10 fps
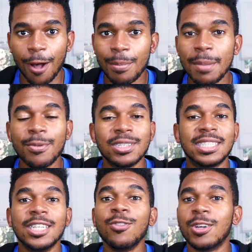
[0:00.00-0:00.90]
People
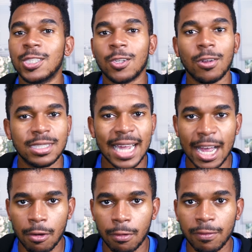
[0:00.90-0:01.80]
still consult
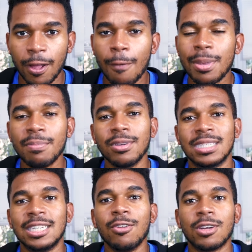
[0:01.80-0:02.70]
Stack Overflow, people
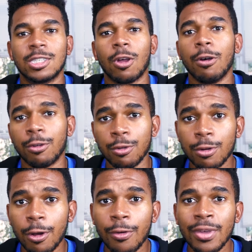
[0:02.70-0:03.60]
still consult
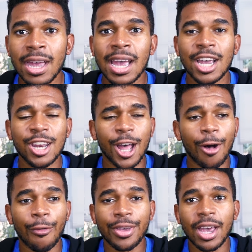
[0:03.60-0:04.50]
Google, you
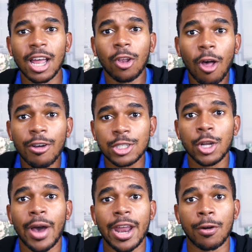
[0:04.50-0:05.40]
know. As long as you
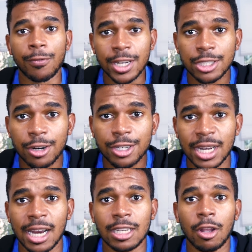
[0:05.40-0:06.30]
know how to research
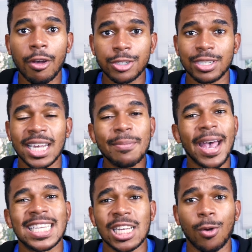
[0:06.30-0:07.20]
and as long as you keep
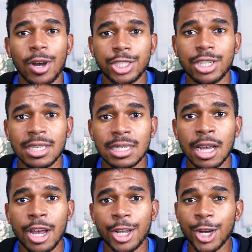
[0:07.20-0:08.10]
asking questions,
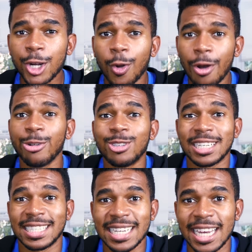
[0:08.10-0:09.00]
you're going to
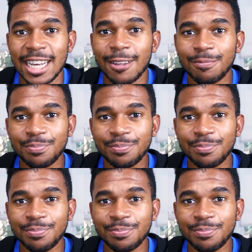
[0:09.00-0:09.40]
succeed.